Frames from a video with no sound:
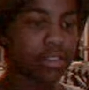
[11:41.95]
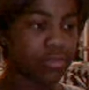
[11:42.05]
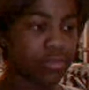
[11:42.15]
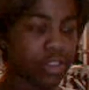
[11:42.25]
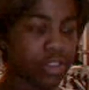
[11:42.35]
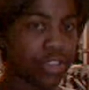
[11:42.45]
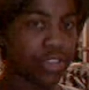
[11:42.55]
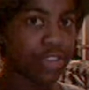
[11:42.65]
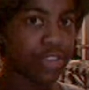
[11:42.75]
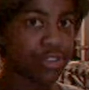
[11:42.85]

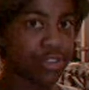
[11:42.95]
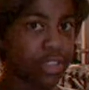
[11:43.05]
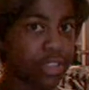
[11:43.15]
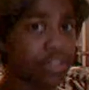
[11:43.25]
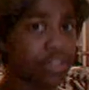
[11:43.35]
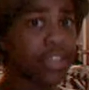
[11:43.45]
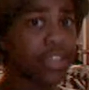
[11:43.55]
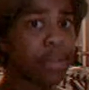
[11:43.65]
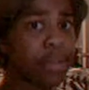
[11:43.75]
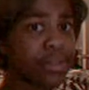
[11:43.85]
Fluttershy surely looks
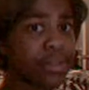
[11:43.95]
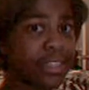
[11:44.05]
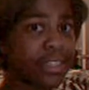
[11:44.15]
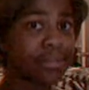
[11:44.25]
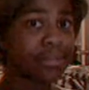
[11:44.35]
like Posey.